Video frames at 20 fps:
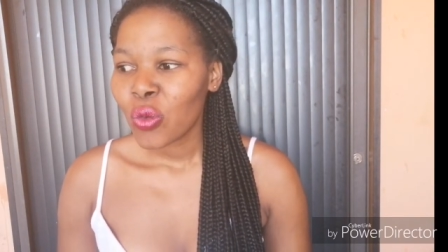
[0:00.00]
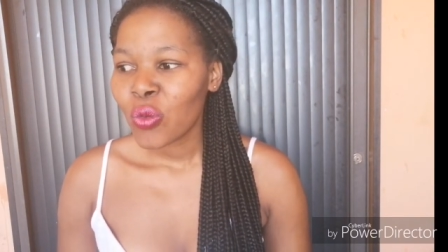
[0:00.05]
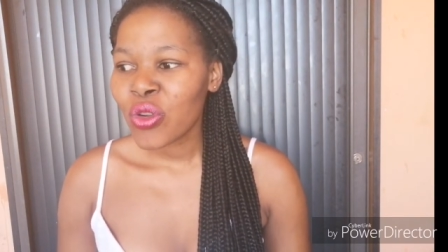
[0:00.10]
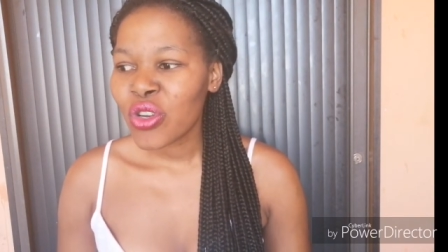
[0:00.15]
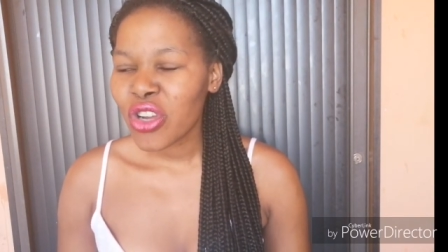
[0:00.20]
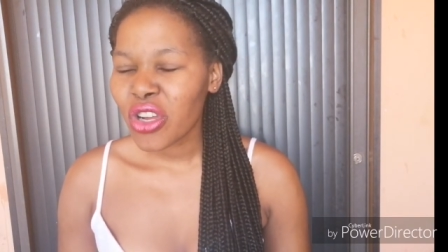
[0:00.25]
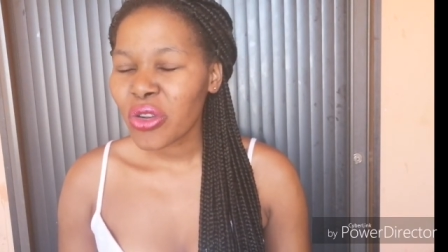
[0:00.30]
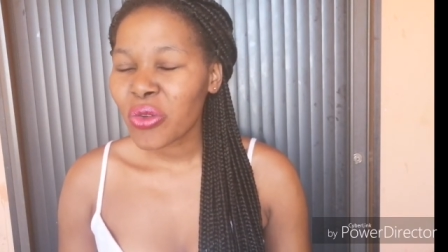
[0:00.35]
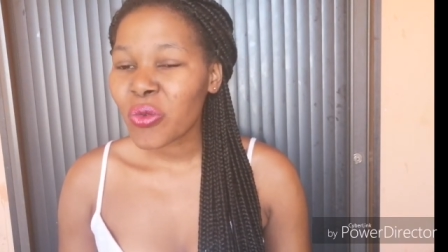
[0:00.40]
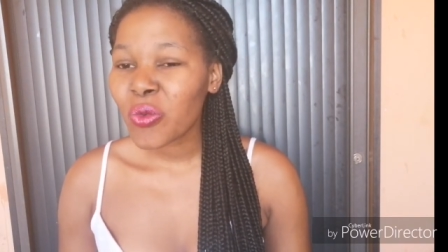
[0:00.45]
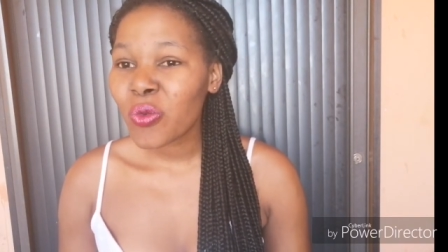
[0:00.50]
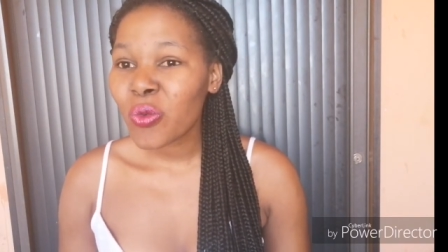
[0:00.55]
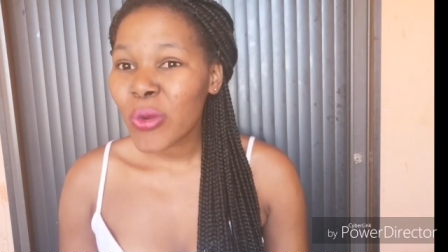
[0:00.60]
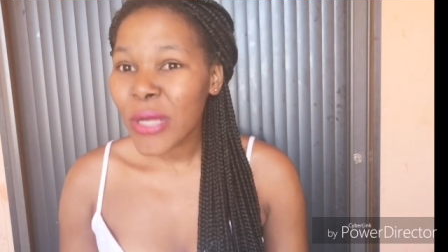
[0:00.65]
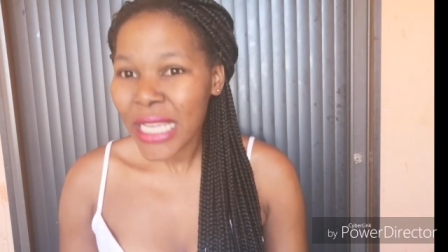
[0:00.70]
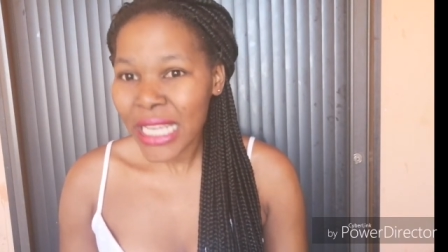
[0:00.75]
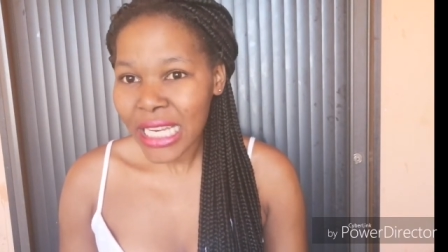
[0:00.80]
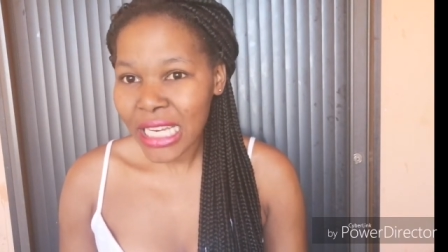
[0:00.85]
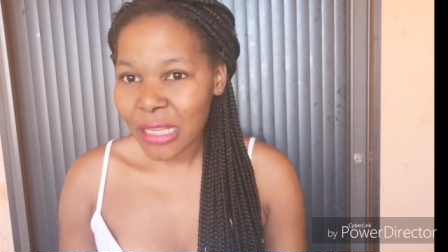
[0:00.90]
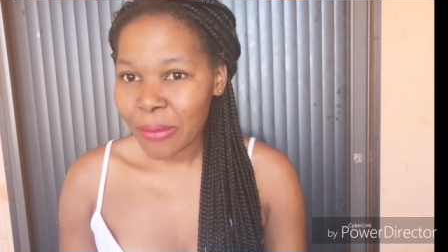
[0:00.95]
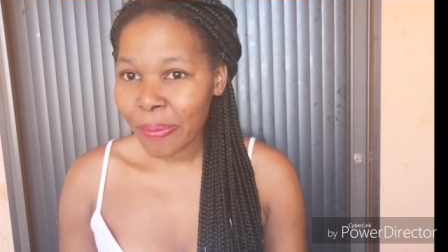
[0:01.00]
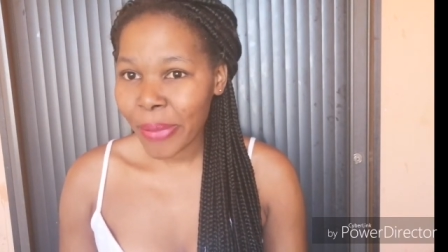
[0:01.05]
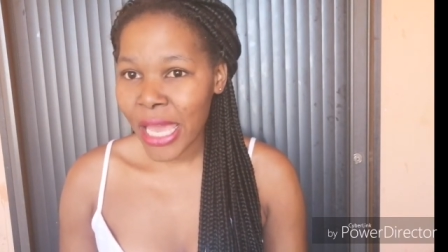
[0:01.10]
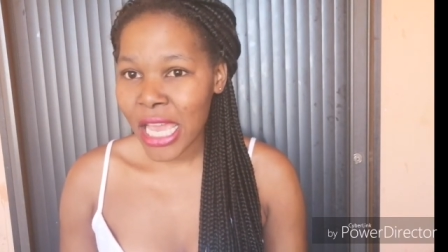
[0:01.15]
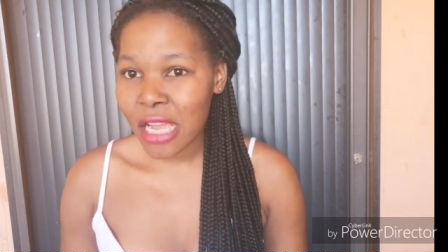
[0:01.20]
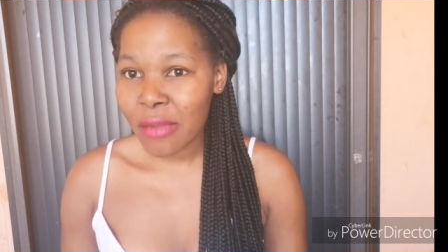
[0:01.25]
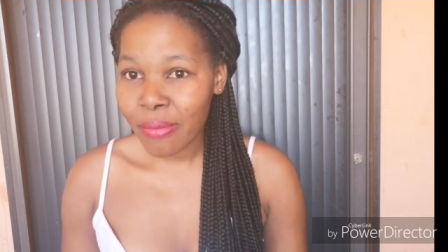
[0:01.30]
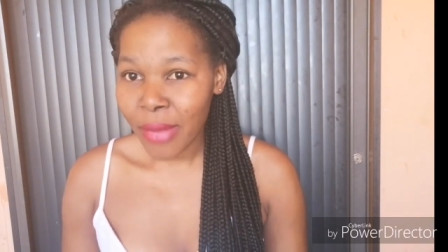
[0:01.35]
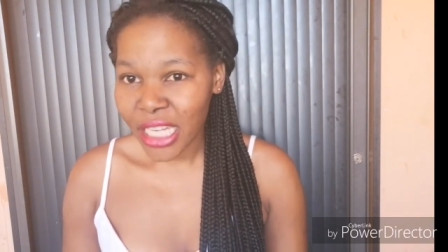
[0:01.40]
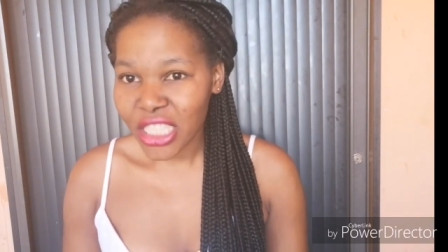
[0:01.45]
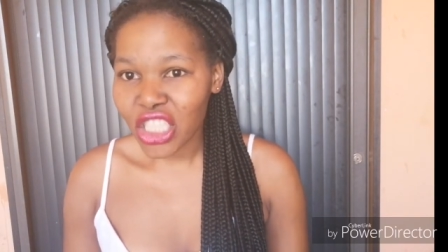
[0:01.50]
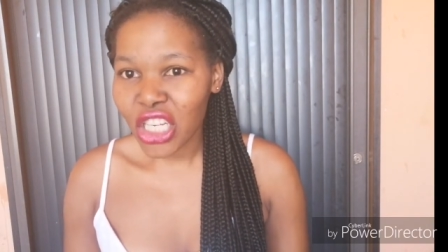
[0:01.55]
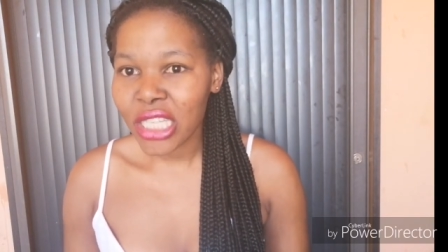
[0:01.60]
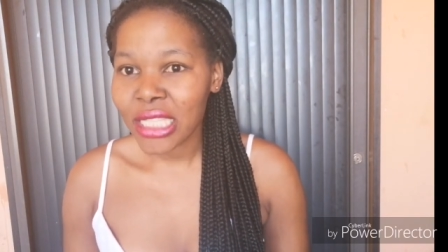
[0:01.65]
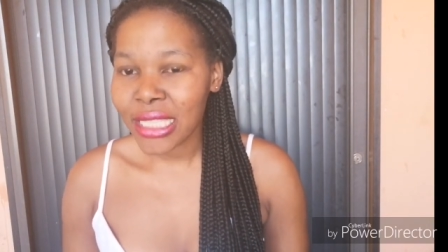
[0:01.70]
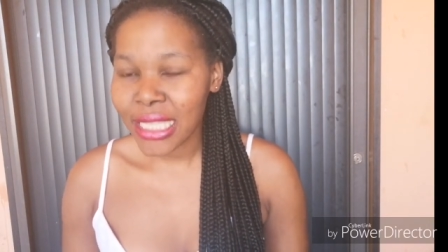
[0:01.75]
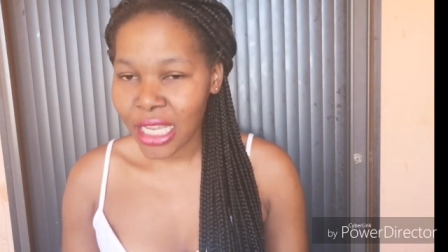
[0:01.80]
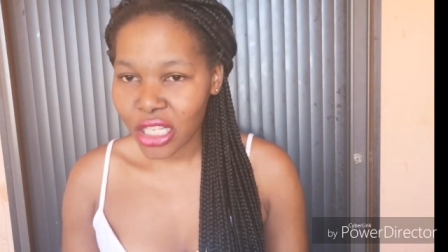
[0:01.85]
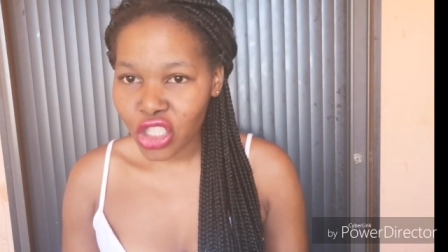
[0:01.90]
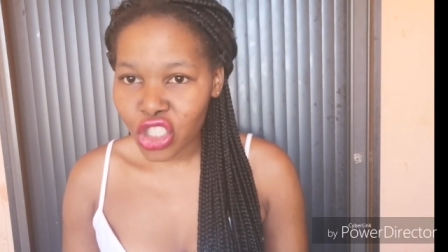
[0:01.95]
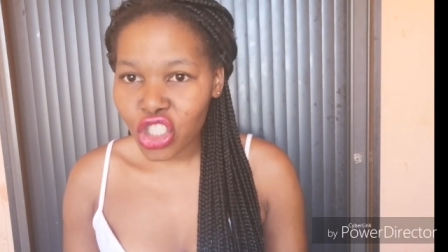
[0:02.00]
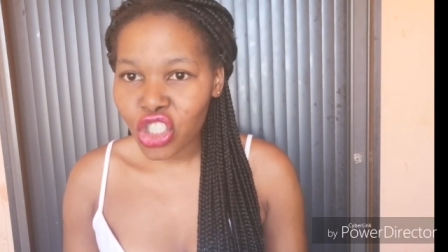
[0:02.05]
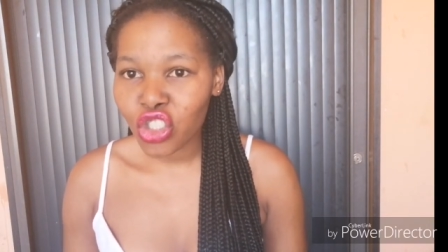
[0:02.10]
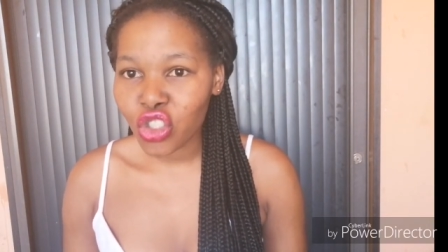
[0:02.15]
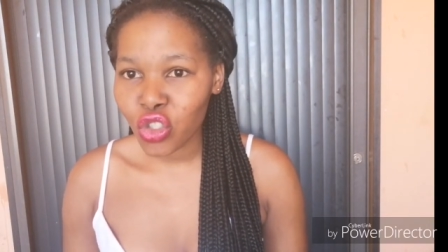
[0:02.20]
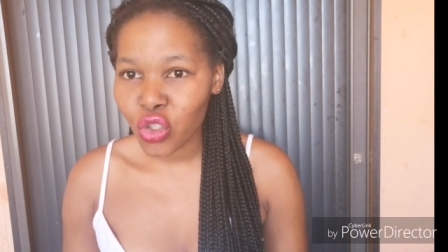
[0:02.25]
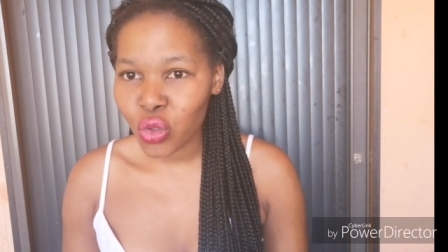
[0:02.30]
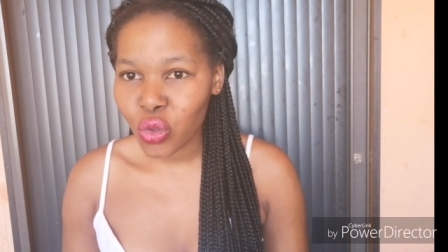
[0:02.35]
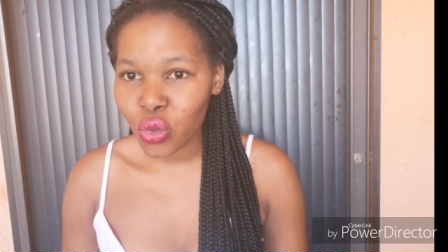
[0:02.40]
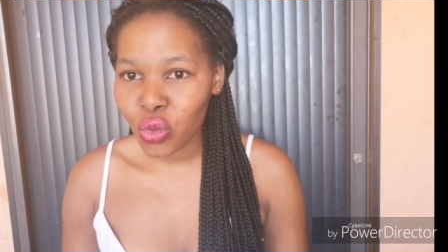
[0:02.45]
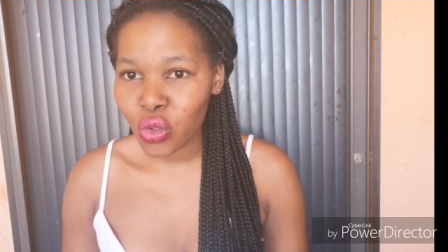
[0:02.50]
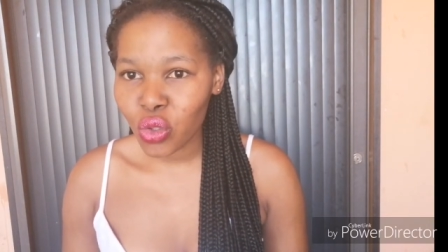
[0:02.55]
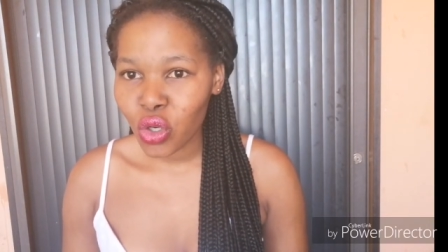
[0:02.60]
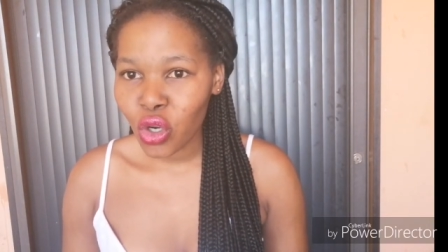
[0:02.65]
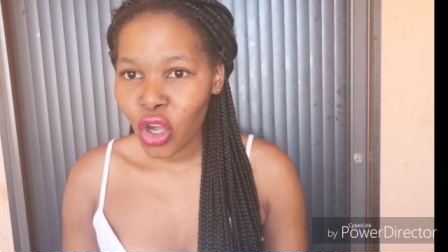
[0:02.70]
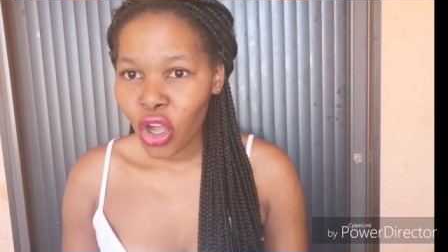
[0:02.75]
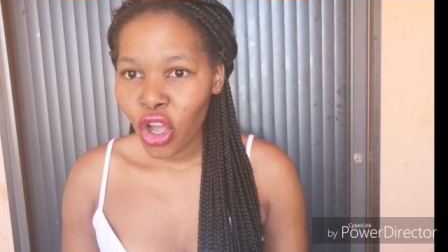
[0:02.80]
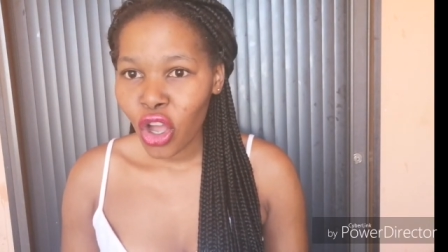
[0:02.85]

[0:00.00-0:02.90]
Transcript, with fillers: we're not really paying much attention to.